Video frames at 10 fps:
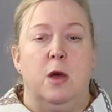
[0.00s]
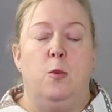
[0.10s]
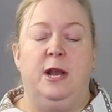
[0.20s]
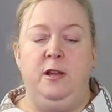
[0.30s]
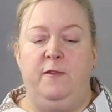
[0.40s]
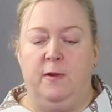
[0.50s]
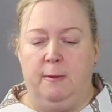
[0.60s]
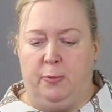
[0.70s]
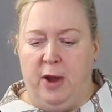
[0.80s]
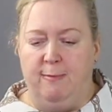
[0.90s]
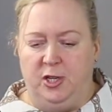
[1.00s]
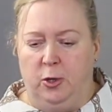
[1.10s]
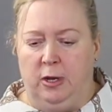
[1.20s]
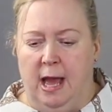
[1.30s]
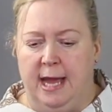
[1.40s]
When you've prepped
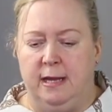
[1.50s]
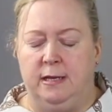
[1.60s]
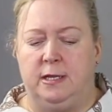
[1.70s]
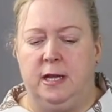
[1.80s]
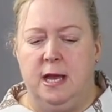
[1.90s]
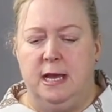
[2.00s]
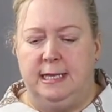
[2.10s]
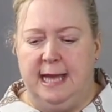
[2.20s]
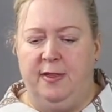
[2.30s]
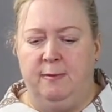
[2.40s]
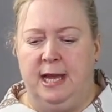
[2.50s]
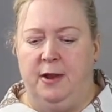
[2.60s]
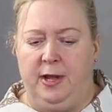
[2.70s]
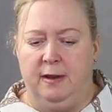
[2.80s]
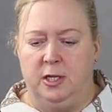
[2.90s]
your client, sat them
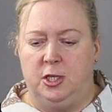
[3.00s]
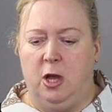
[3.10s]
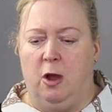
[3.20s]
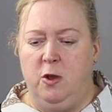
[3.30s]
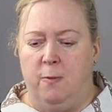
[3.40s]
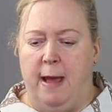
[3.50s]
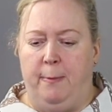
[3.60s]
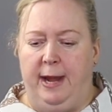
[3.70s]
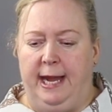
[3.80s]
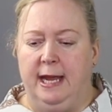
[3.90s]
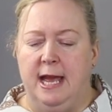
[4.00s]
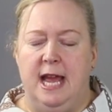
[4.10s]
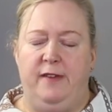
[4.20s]
down, you're going to start your mapping.